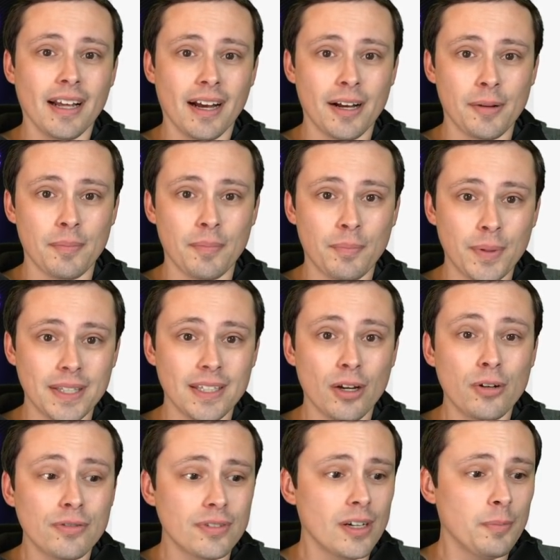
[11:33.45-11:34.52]
Um, but the
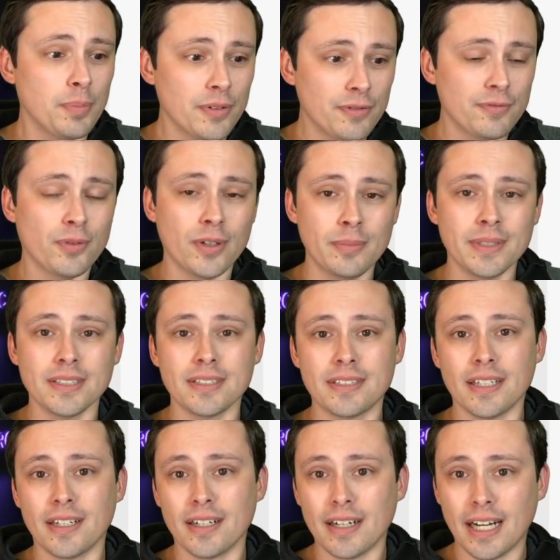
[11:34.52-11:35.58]
overall performance
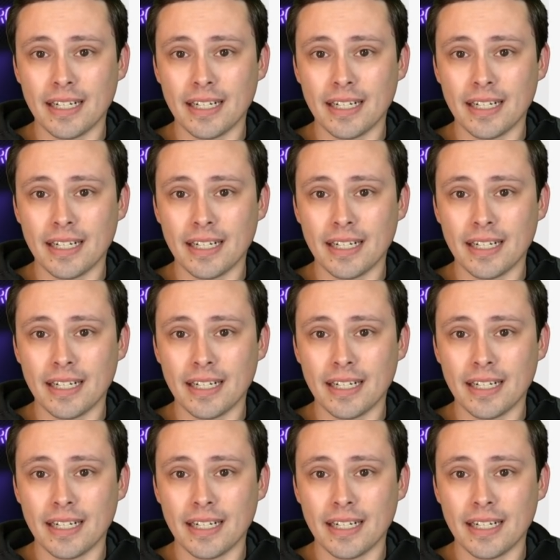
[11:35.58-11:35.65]
there,